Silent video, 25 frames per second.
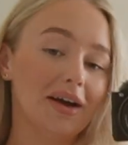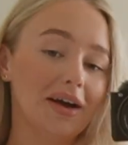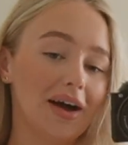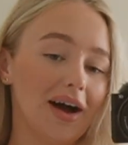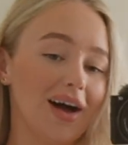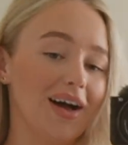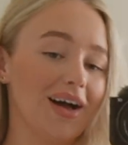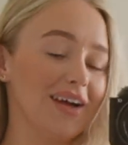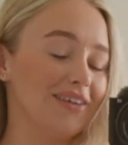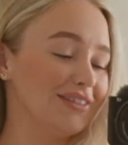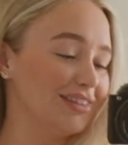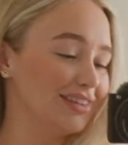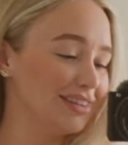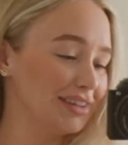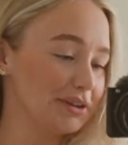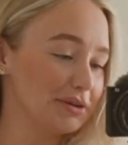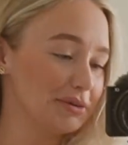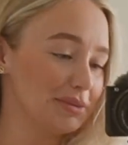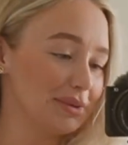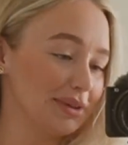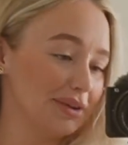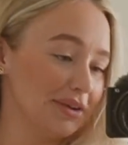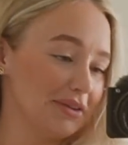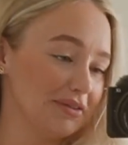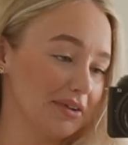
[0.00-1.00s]
I'll have it linked
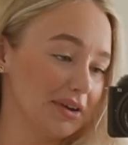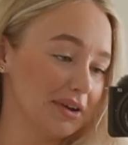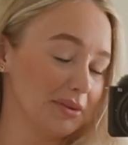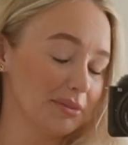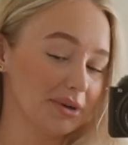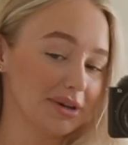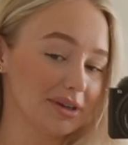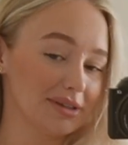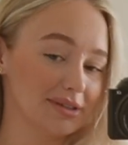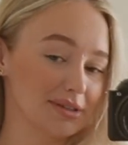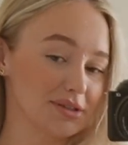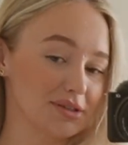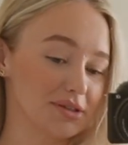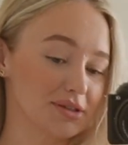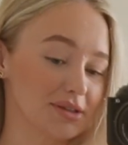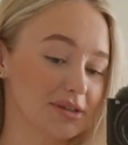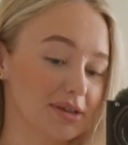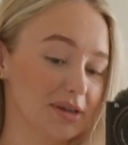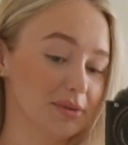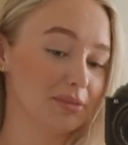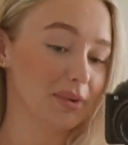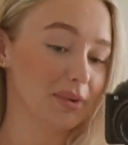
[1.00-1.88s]
below if anybody's interested.